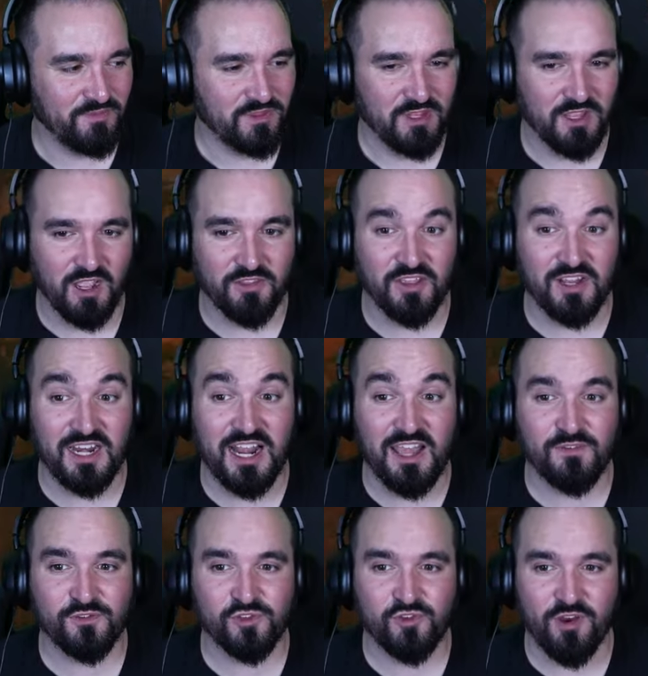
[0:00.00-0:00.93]
On the
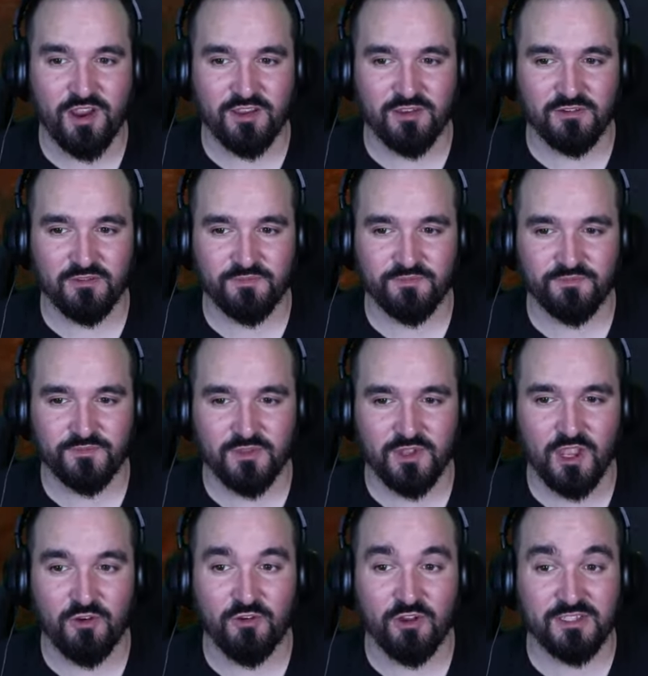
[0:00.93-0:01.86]
left trail.
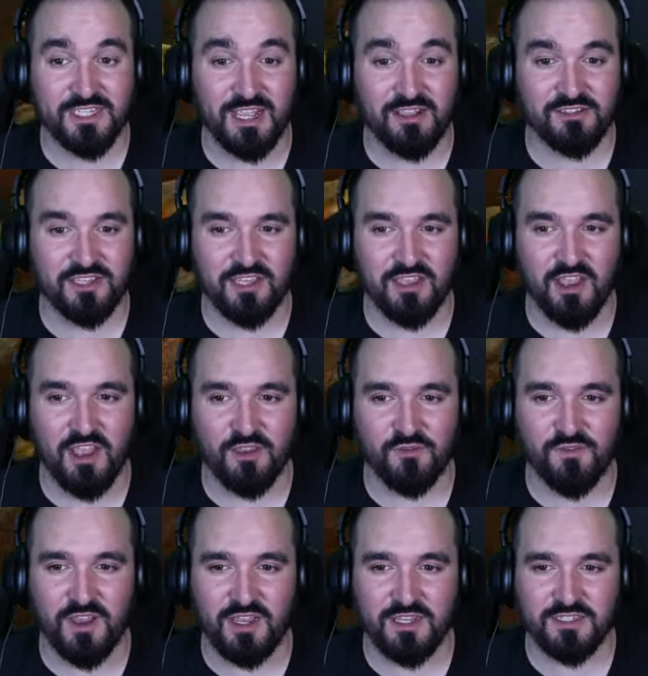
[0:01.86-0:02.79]
Alright, oh, down to the
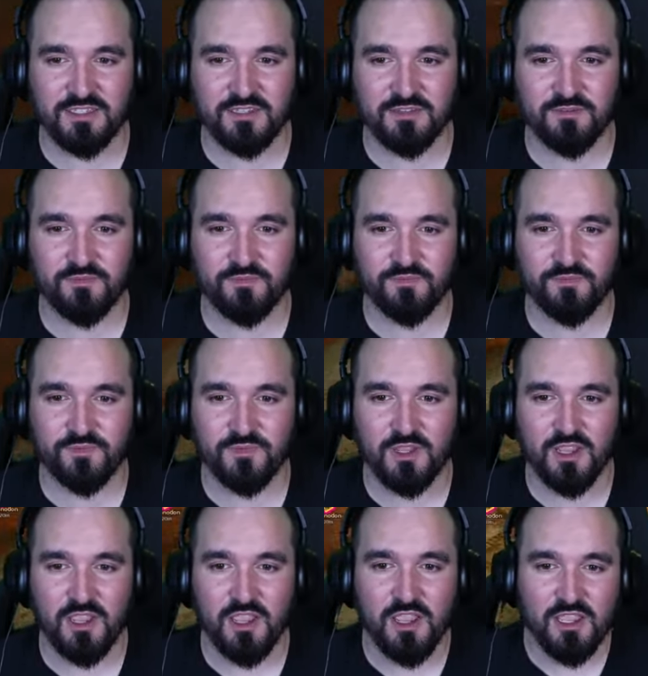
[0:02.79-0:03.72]
artifacts.
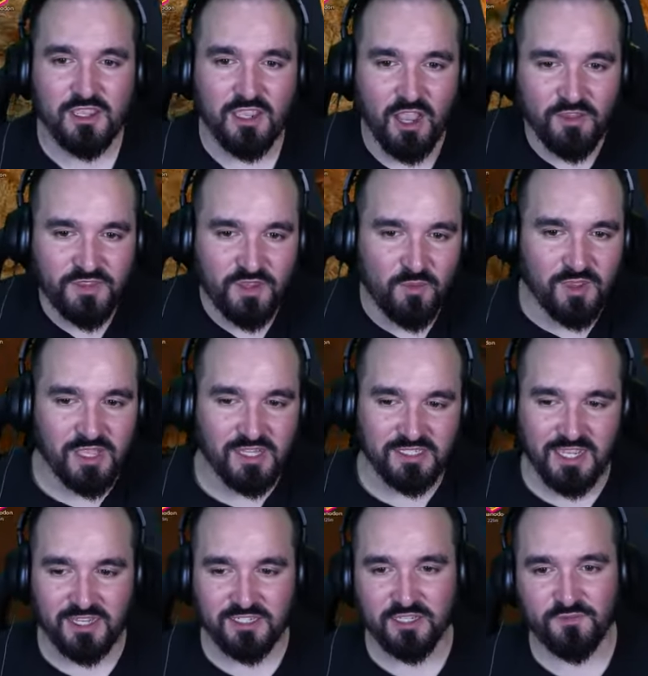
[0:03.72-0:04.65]
Yeah, I think we can
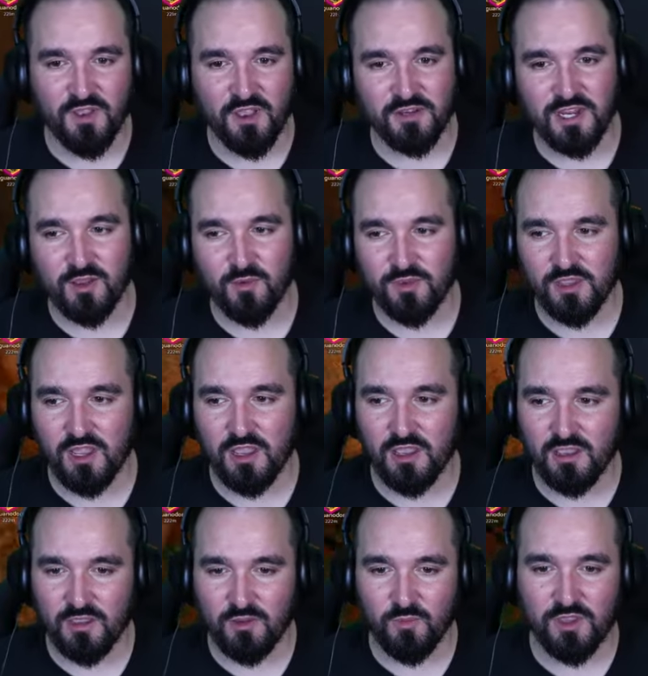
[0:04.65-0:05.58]
take stuff on there. We
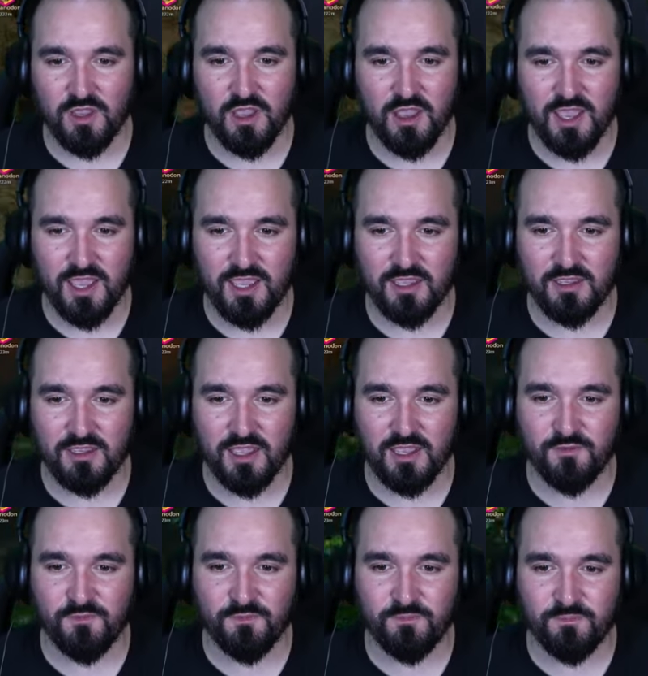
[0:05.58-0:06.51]
got we got a,
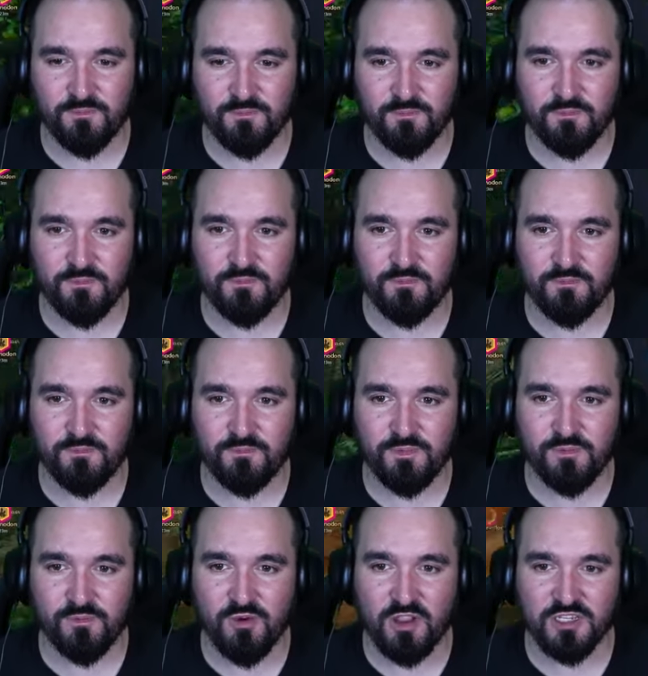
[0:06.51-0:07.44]
a
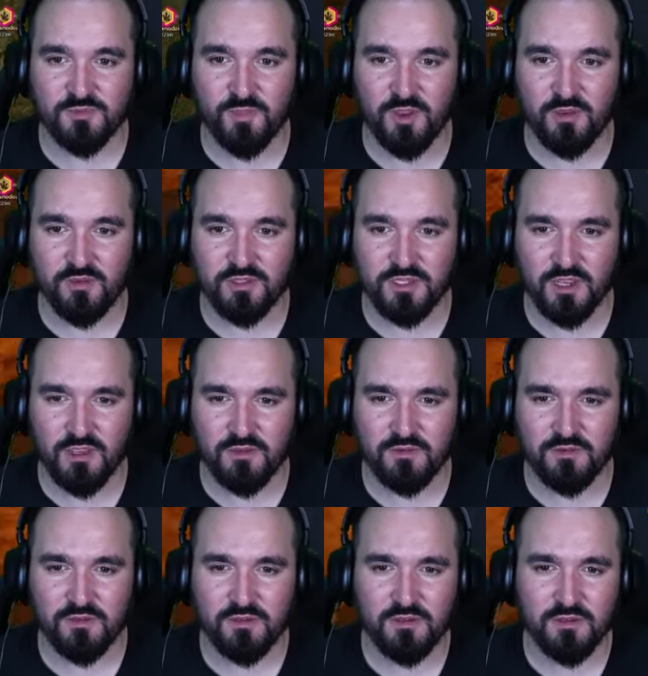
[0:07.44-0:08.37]
crossbow, so
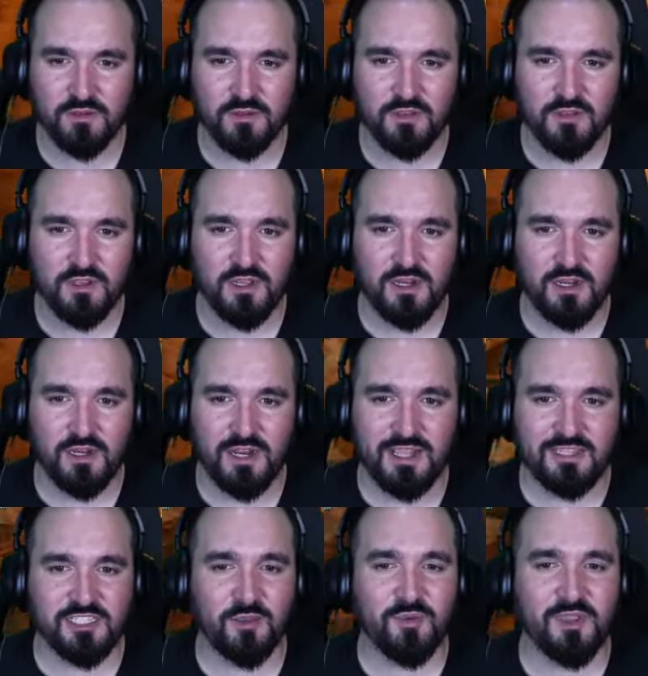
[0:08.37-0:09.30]

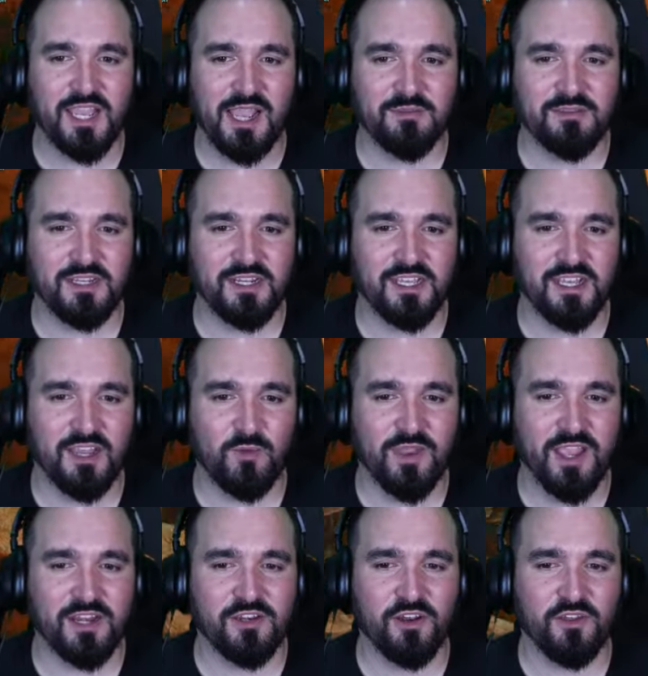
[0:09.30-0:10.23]
Last time we came down here, we
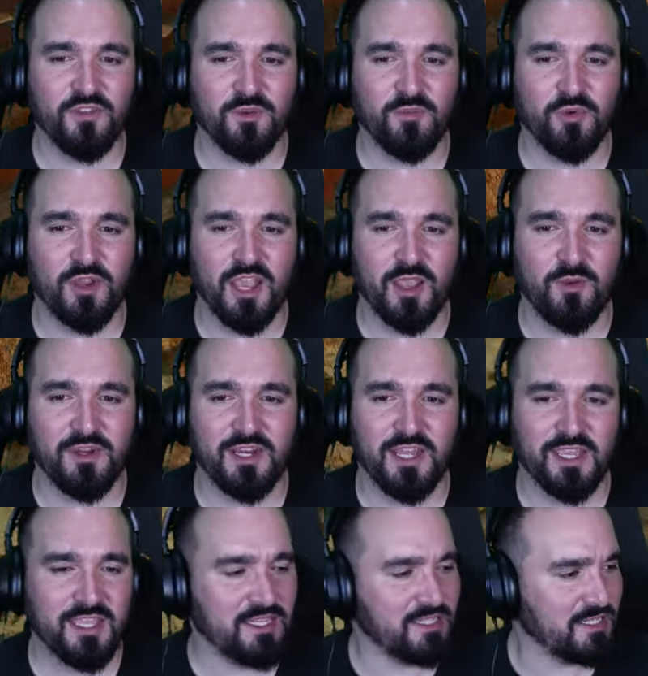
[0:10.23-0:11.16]
had nothing but our
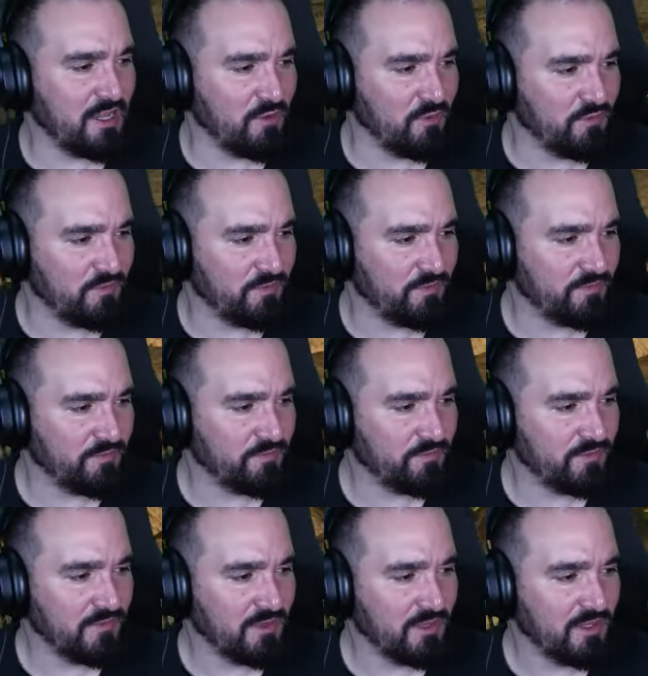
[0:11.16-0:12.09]
naked self.
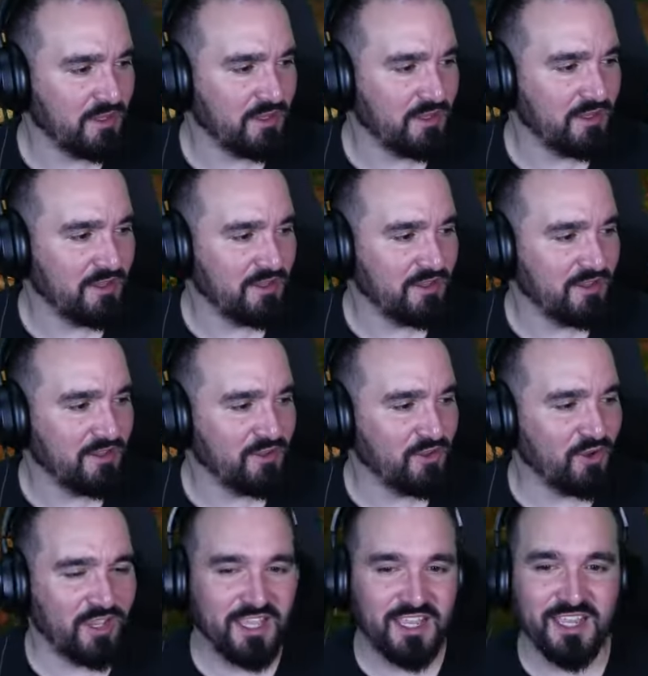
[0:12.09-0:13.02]

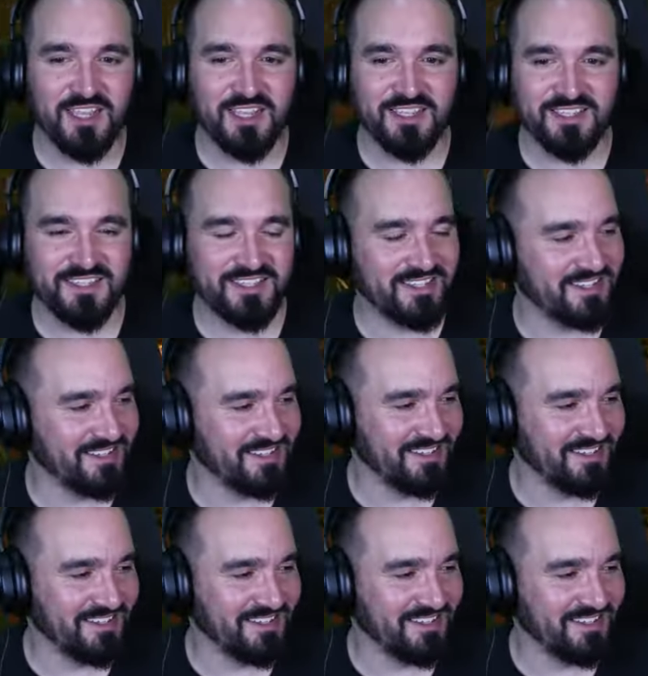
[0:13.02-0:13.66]
Your ears!